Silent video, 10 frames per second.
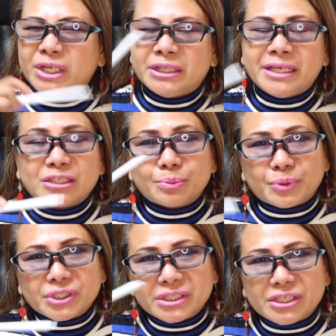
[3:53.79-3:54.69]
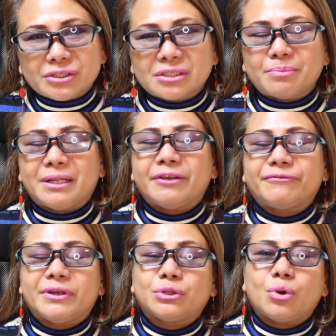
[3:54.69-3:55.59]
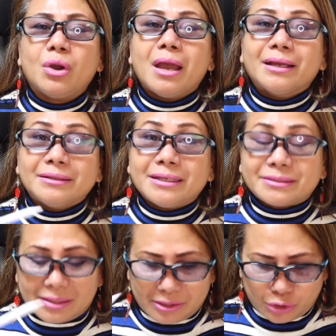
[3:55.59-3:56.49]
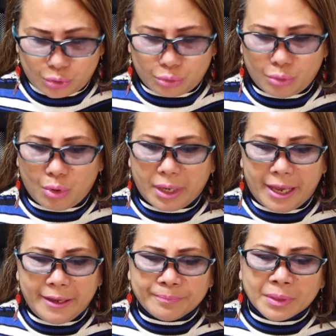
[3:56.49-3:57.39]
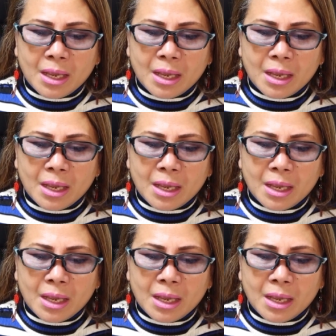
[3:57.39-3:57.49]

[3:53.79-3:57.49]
hindi superstitious belief ito. This is true. Okay?